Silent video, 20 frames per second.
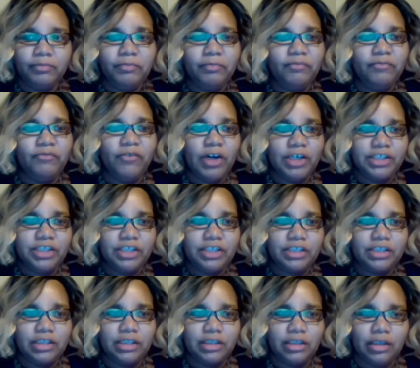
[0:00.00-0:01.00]

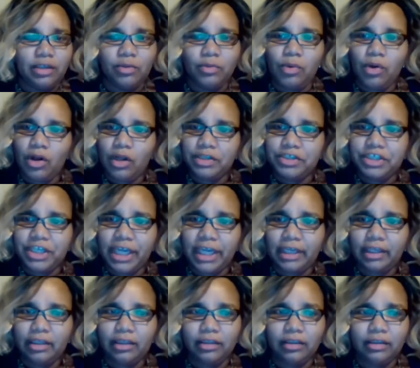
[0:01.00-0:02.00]
versus a wall jack
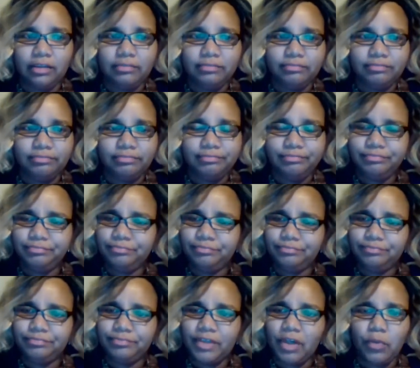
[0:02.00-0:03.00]

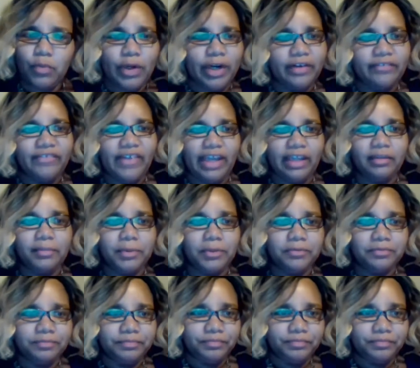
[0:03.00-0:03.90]
where available.